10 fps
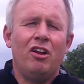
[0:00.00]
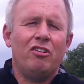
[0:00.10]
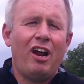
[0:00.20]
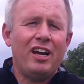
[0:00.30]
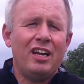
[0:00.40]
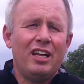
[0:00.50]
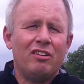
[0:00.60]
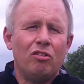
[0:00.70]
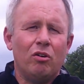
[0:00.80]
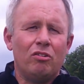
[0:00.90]
Try to
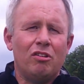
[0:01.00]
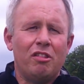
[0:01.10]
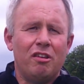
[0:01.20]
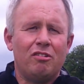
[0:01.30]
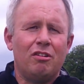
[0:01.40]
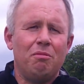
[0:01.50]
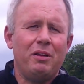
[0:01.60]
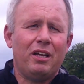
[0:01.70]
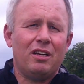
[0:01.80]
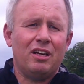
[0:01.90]
exhaust the thistle,
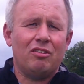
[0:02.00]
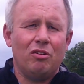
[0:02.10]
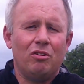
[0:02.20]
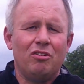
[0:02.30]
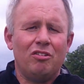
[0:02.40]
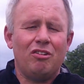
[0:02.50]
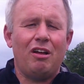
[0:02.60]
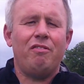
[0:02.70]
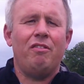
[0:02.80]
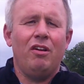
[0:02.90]
make it exhaust itself.